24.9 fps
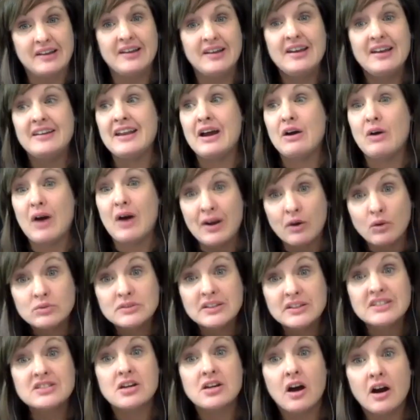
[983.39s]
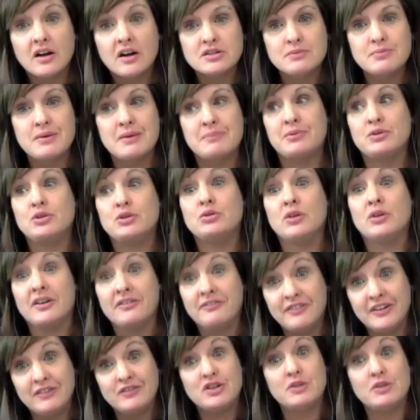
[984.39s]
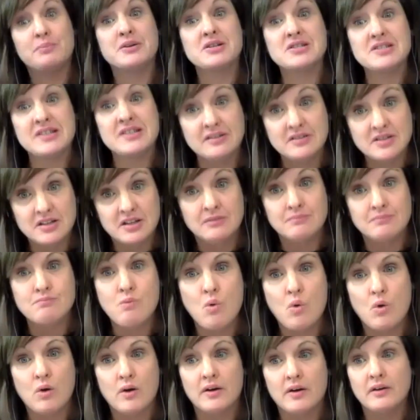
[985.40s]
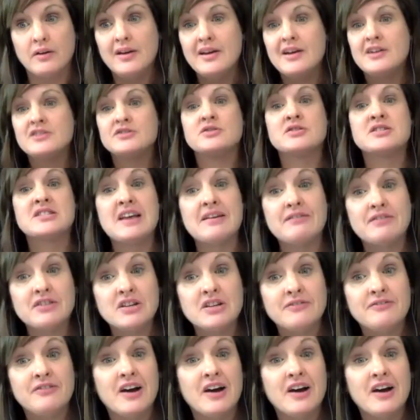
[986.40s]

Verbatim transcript: Now I only talk to people who are 50% and more. So 75%